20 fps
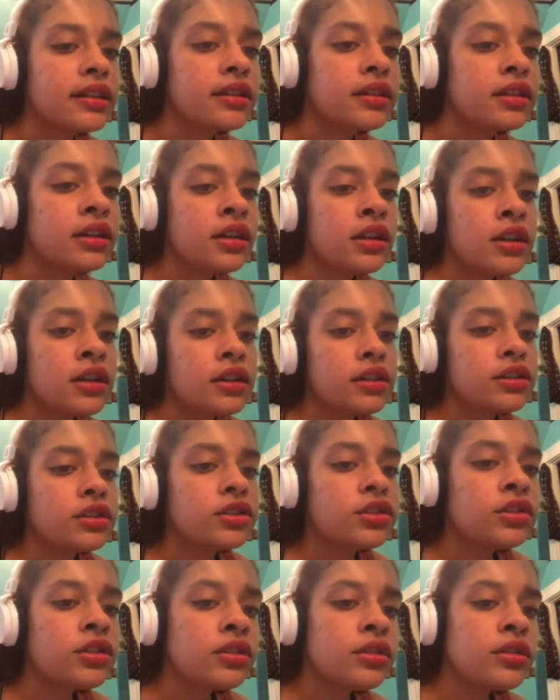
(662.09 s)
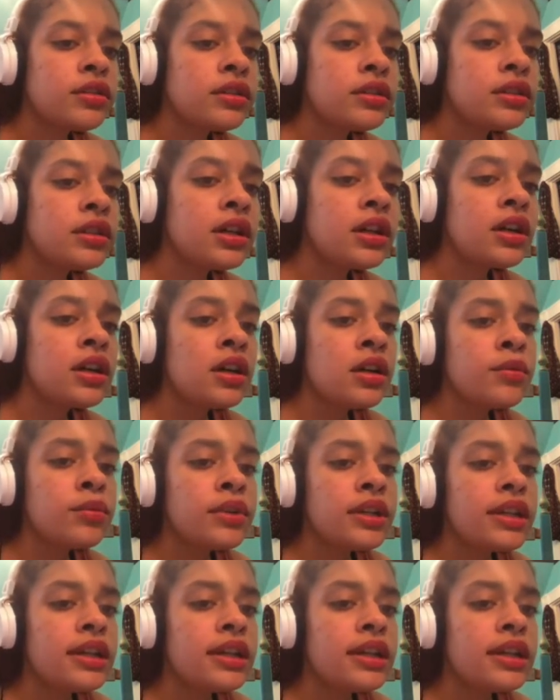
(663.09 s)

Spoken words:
it, 'cause you're not